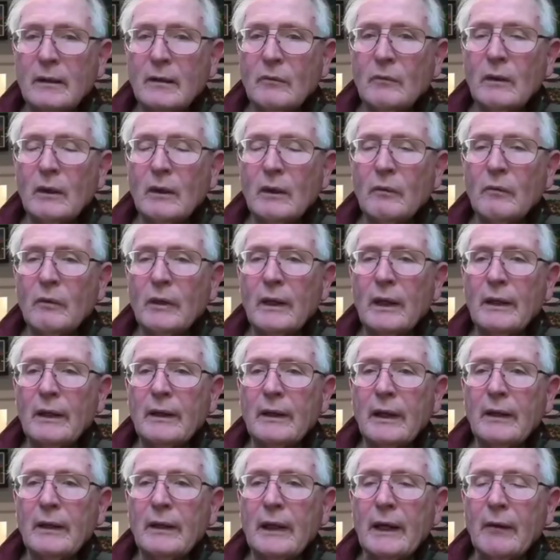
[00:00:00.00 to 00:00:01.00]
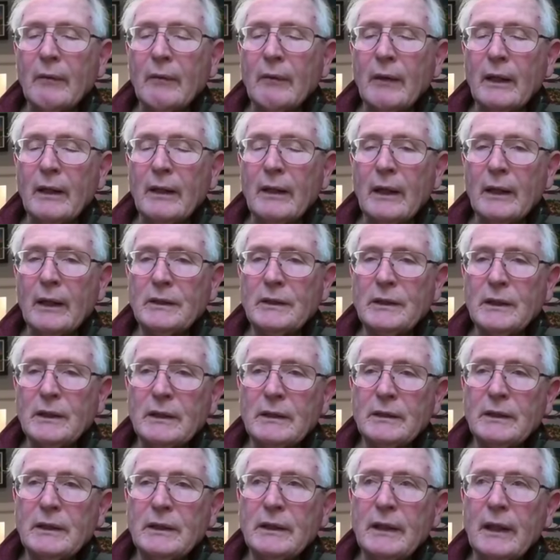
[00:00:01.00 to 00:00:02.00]
Well, what it does
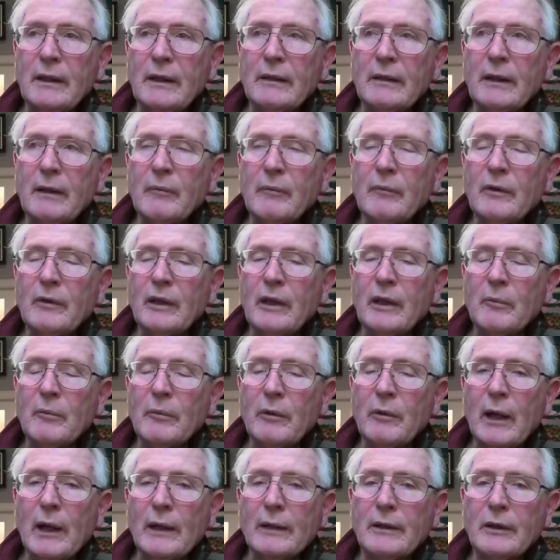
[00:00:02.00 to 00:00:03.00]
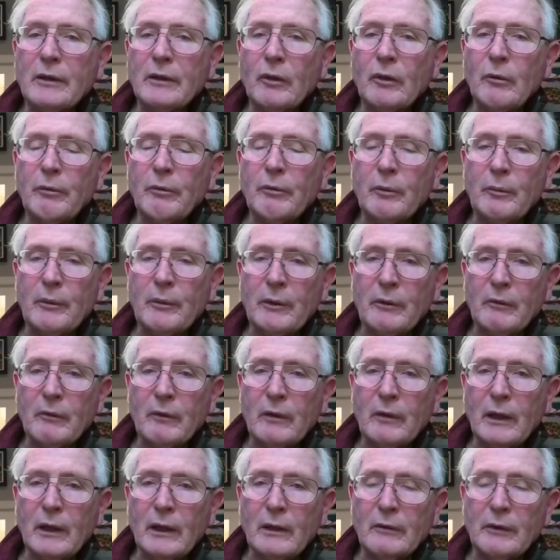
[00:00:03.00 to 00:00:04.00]
is they block the
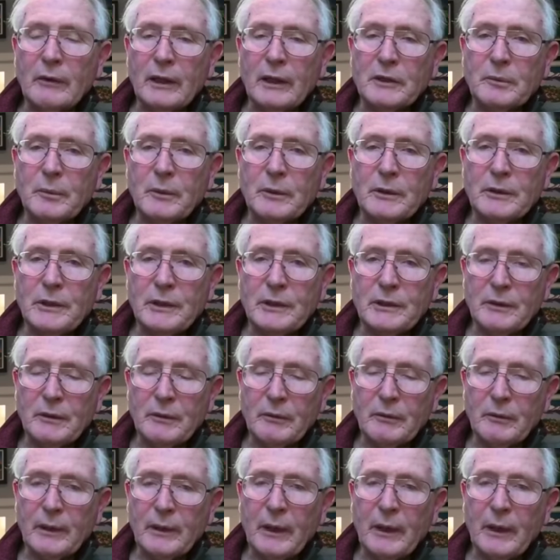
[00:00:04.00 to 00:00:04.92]
dopamine transport system, the